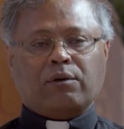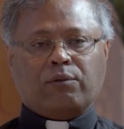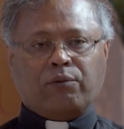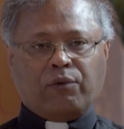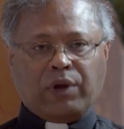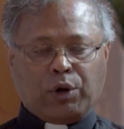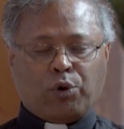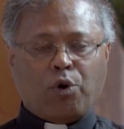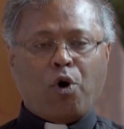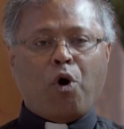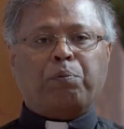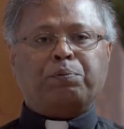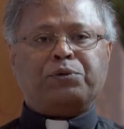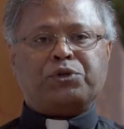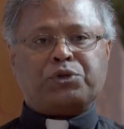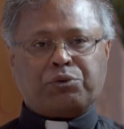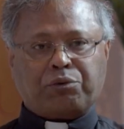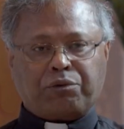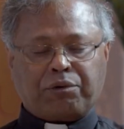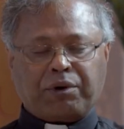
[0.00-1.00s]
we hope
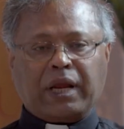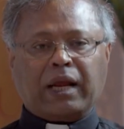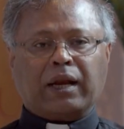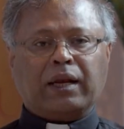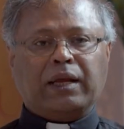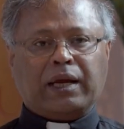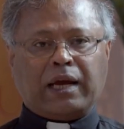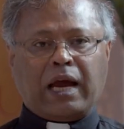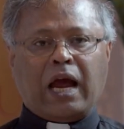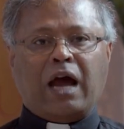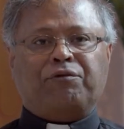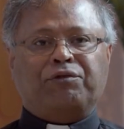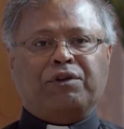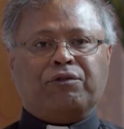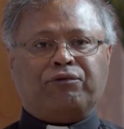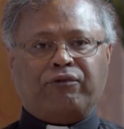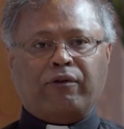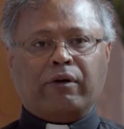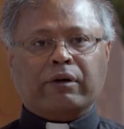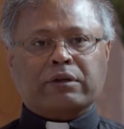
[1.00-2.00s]
to really have the
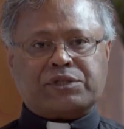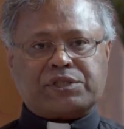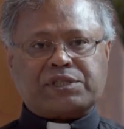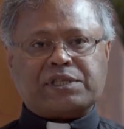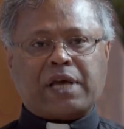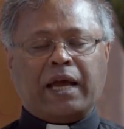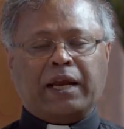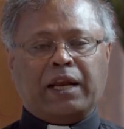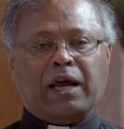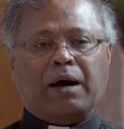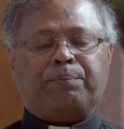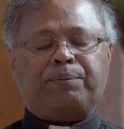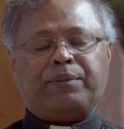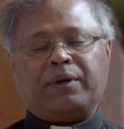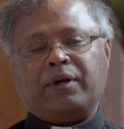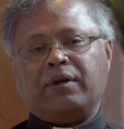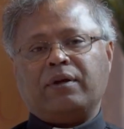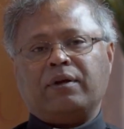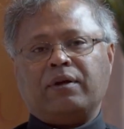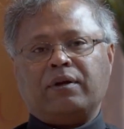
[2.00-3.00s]
full sign-up
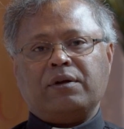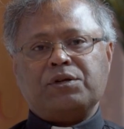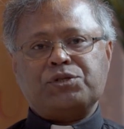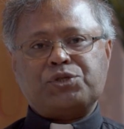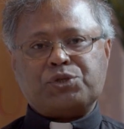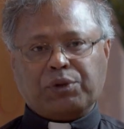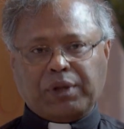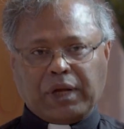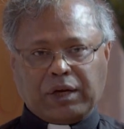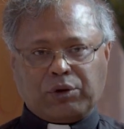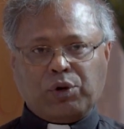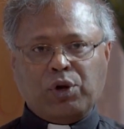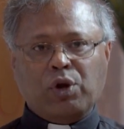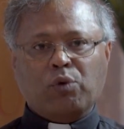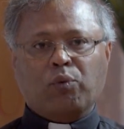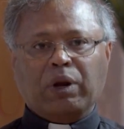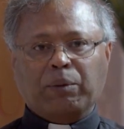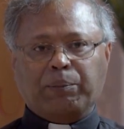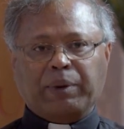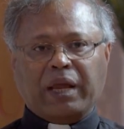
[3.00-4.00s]
so that you
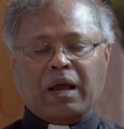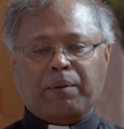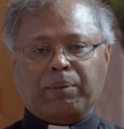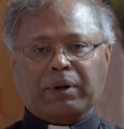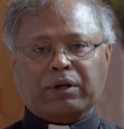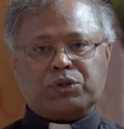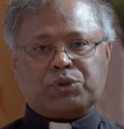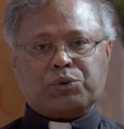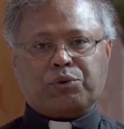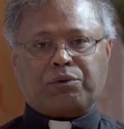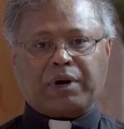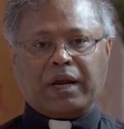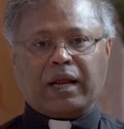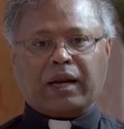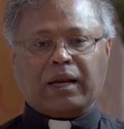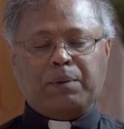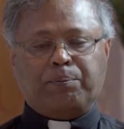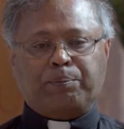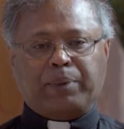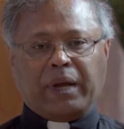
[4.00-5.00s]
will be able to
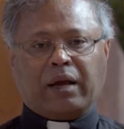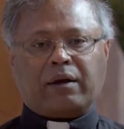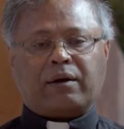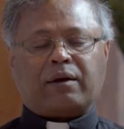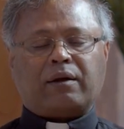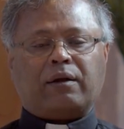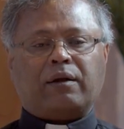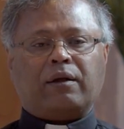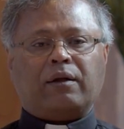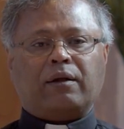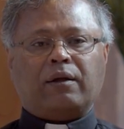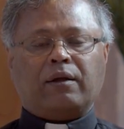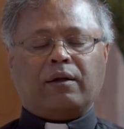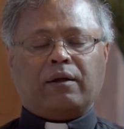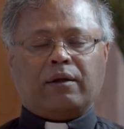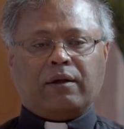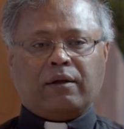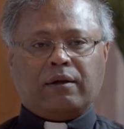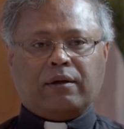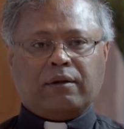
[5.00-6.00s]
really pick
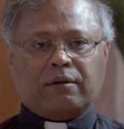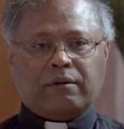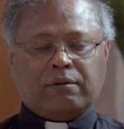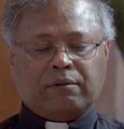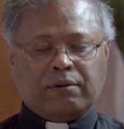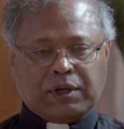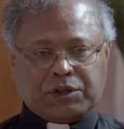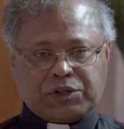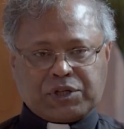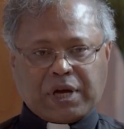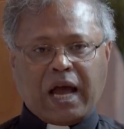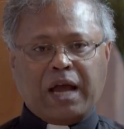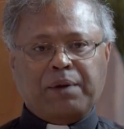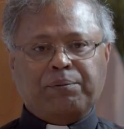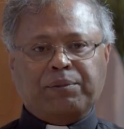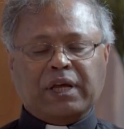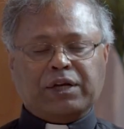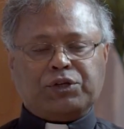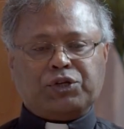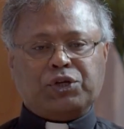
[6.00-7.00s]
the
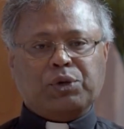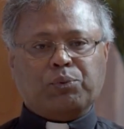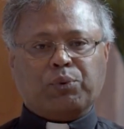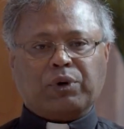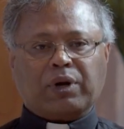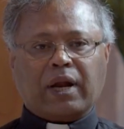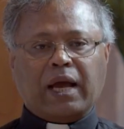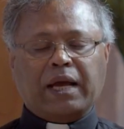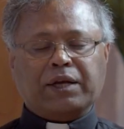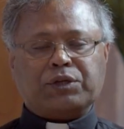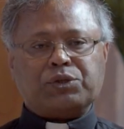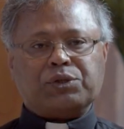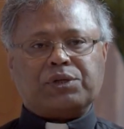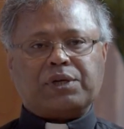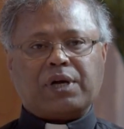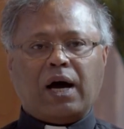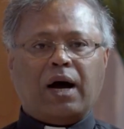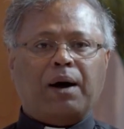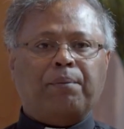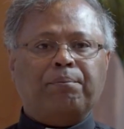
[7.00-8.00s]
time that you would like to
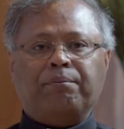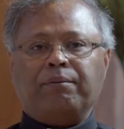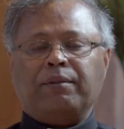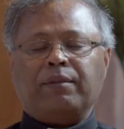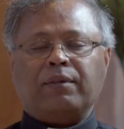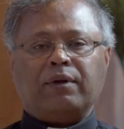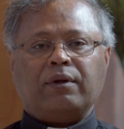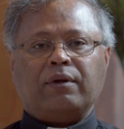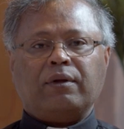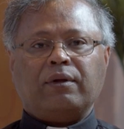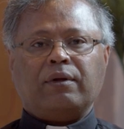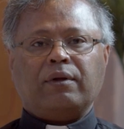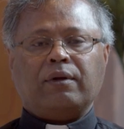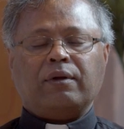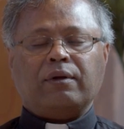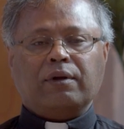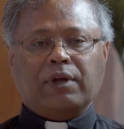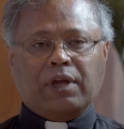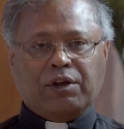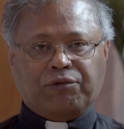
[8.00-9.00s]
come,
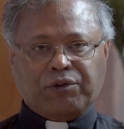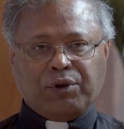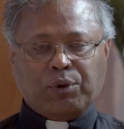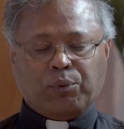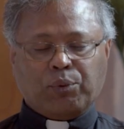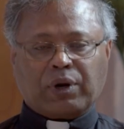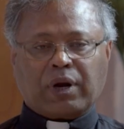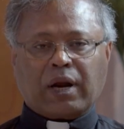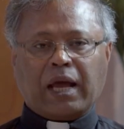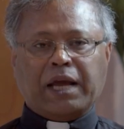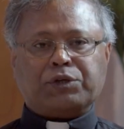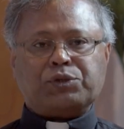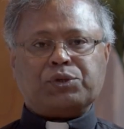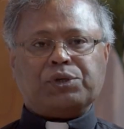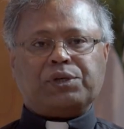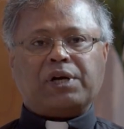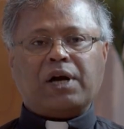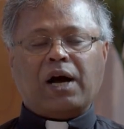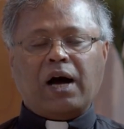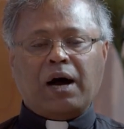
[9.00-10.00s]
if you would like to
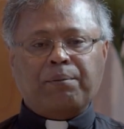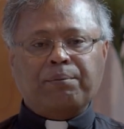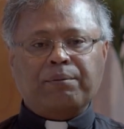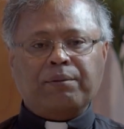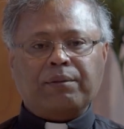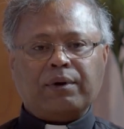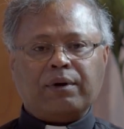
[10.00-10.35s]
come,